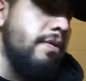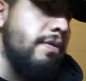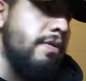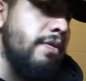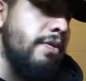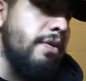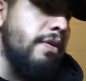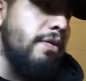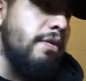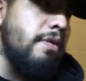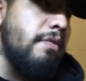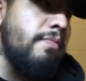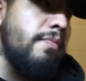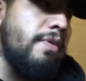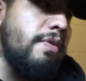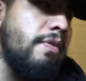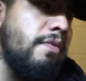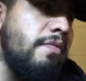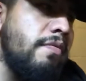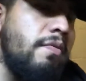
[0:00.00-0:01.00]
you know,
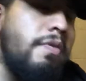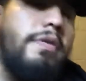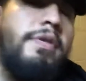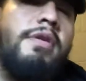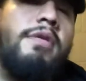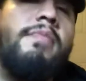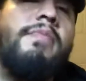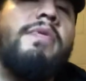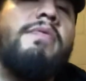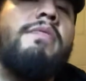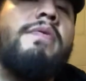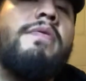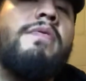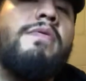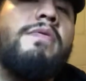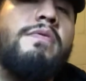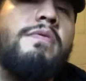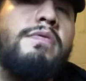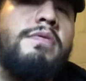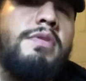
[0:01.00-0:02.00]
number one of the number one
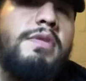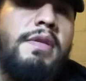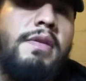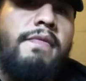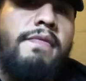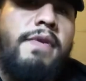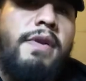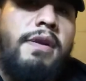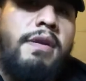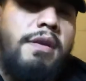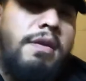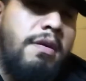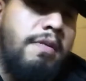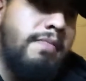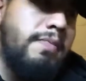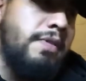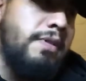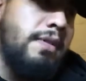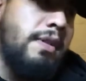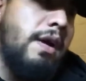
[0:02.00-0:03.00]
rules in
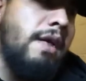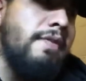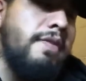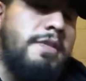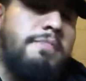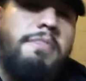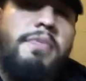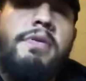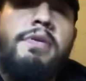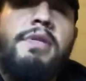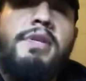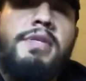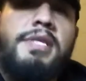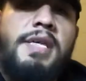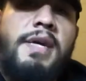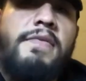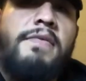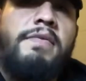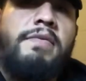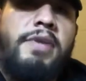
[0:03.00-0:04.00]
firearms, always point in a
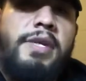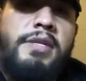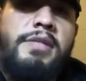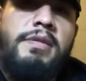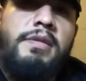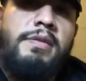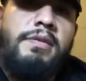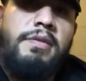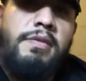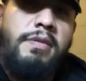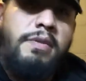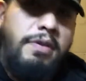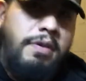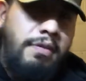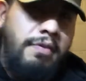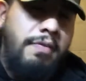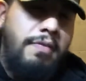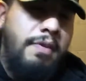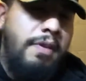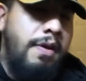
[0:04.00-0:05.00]
safe direction, you know.